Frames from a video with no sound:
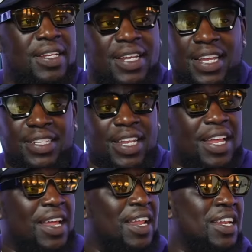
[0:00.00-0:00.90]
It
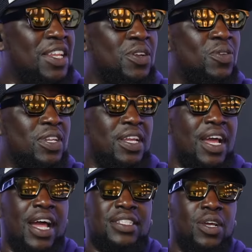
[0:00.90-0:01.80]
literally,
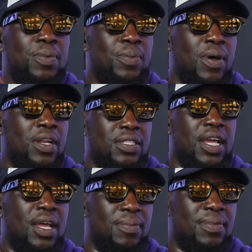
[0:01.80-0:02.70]
I tell people all the
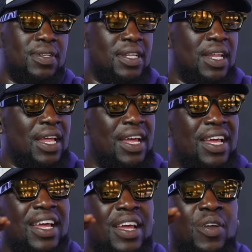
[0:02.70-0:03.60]
time,
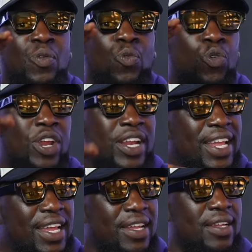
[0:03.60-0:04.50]
reading,